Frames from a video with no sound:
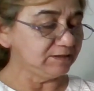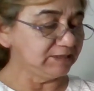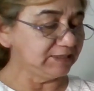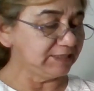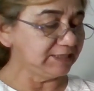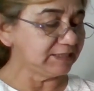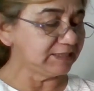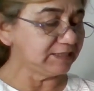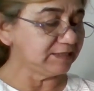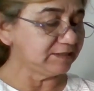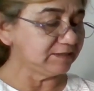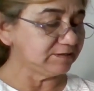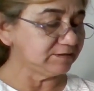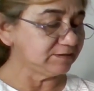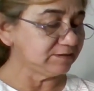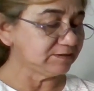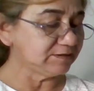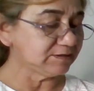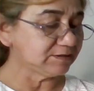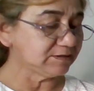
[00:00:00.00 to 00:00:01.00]

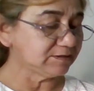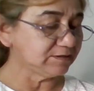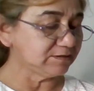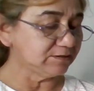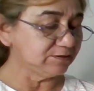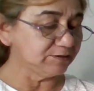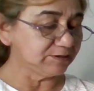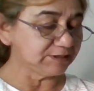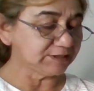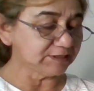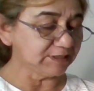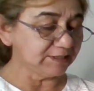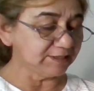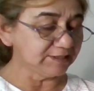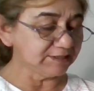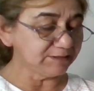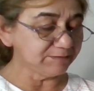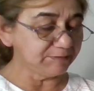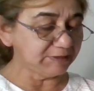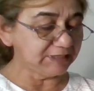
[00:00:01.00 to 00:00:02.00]
leggings. They're a size
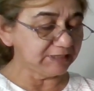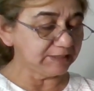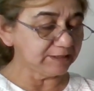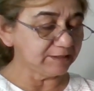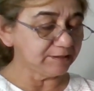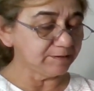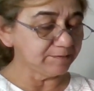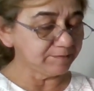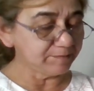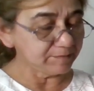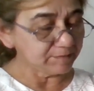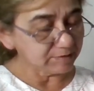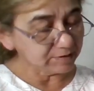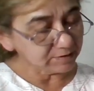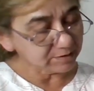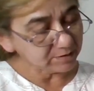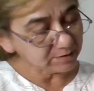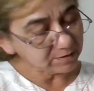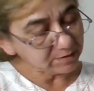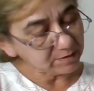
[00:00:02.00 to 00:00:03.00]
medium,
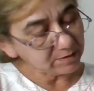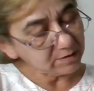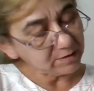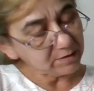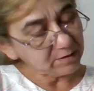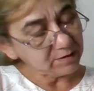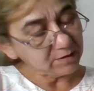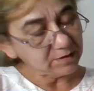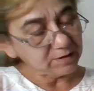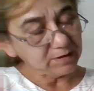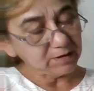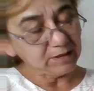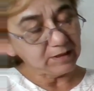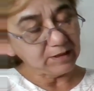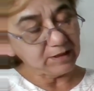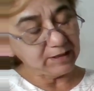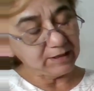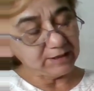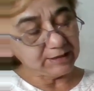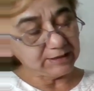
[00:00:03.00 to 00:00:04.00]

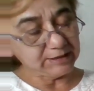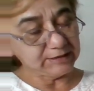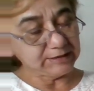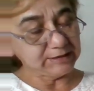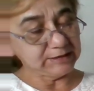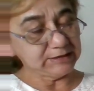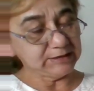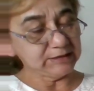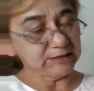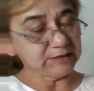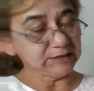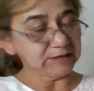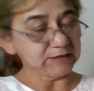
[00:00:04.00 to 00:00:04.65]
and